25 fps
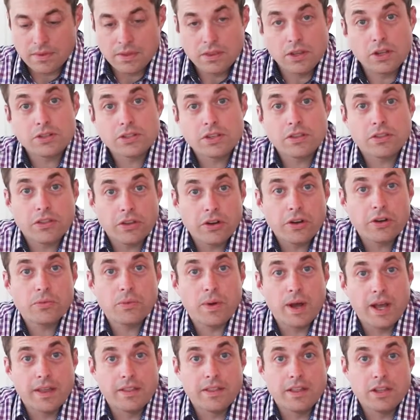There's a third
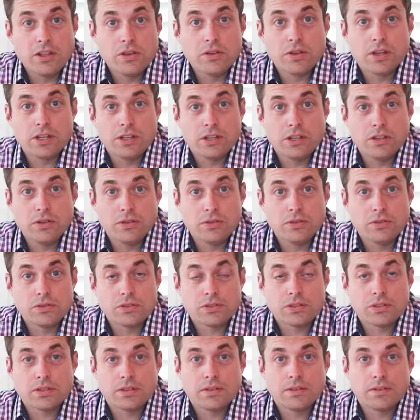way that you can
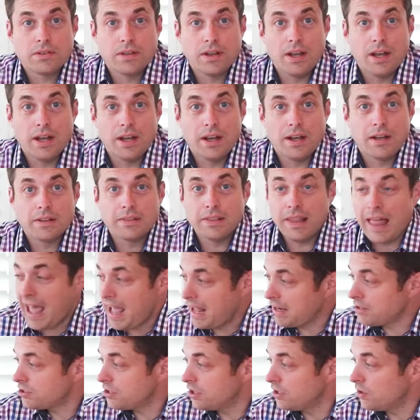use
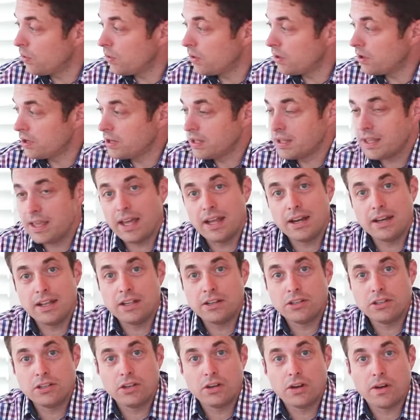Latch in order to get
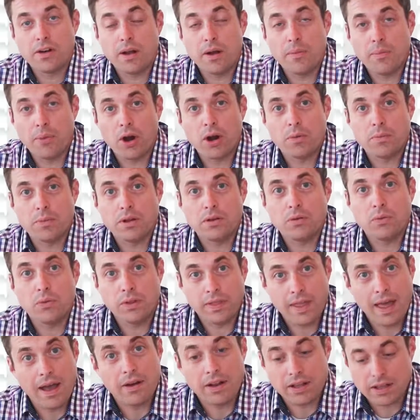into your apartment
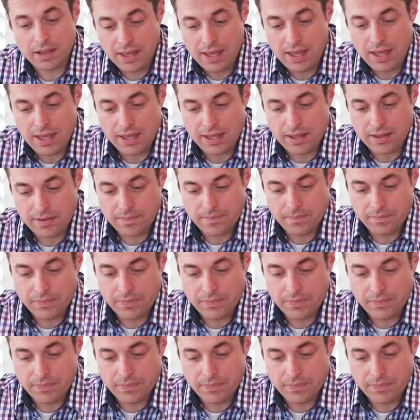without a key,